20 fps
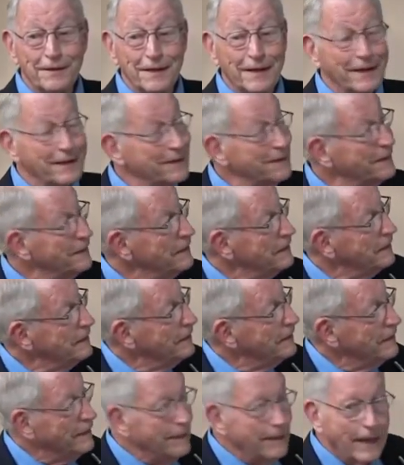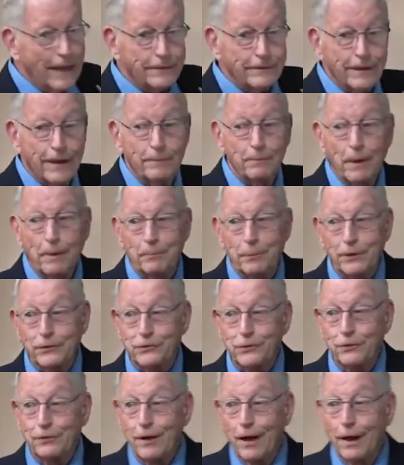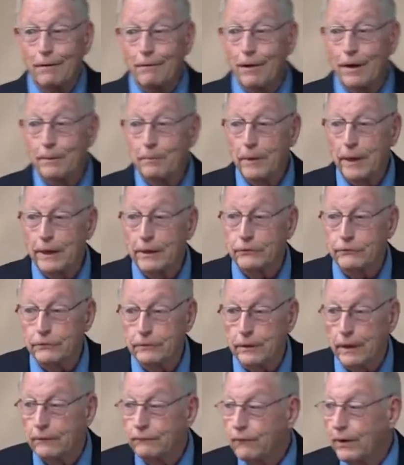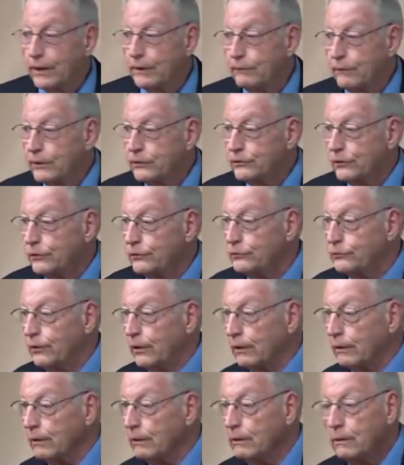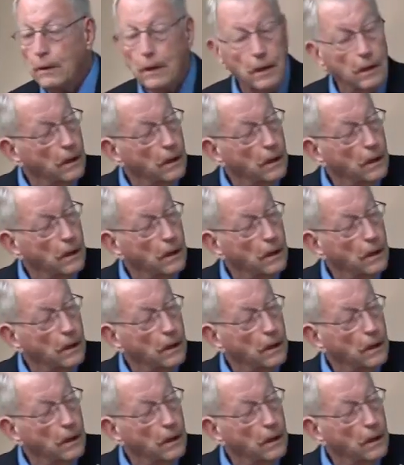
that. Actually, had my picture in Hot Rod Magazine, that fine research journal,